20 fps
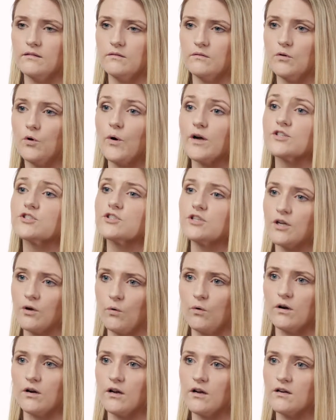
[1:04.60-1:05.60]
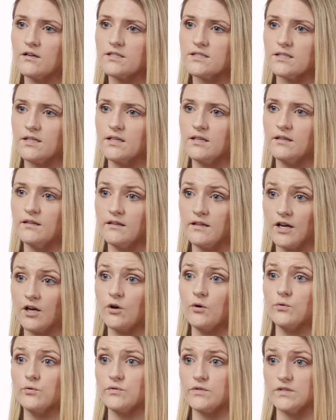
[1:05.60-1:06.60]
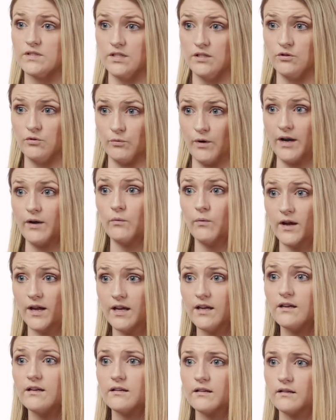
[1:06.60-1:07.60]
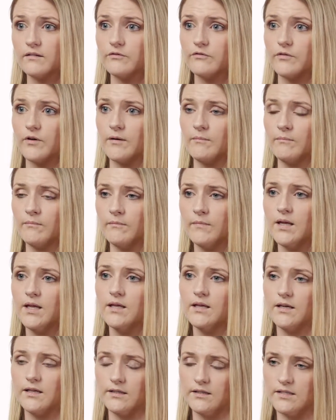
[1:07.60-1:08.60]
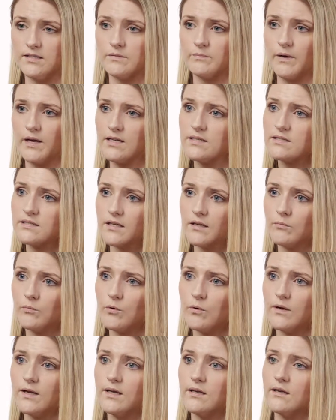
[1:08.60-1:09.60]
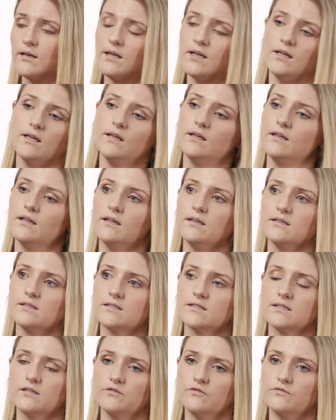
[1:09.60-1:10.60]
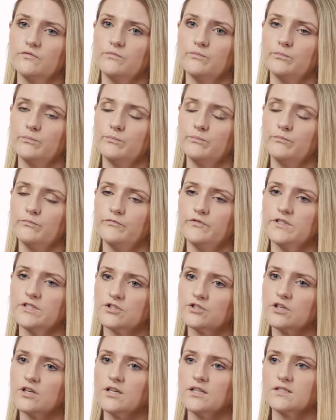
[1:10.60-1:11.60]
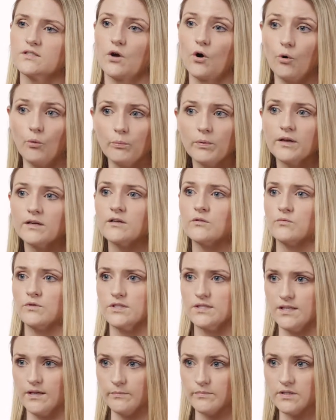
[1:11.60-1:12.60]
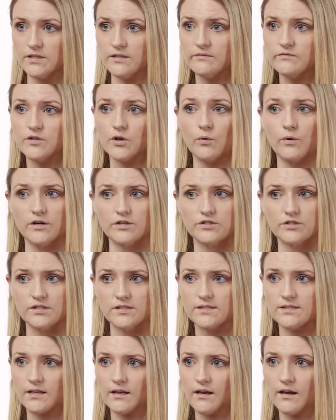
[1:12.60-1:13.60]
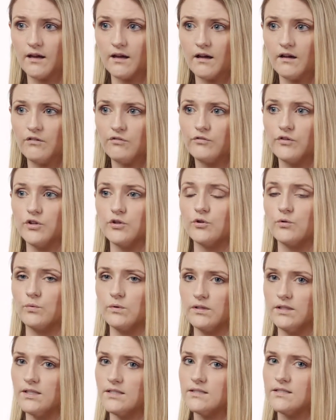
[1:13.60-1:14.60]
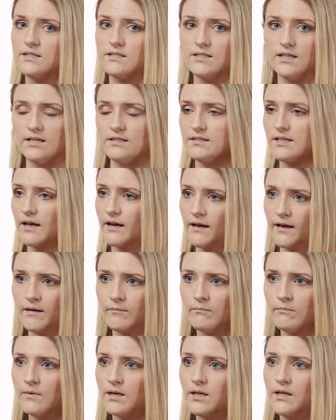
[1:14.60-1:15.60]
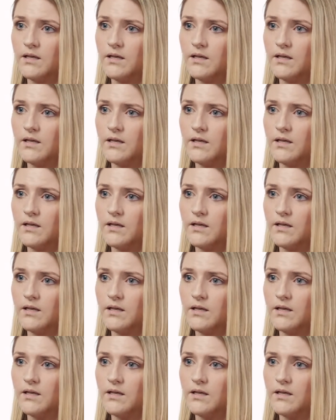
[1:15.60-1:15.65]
questioning orders, and that goes in the right way, from at least my standpoint, is the physician is open and receptive to questions that I have, and they're willing to take time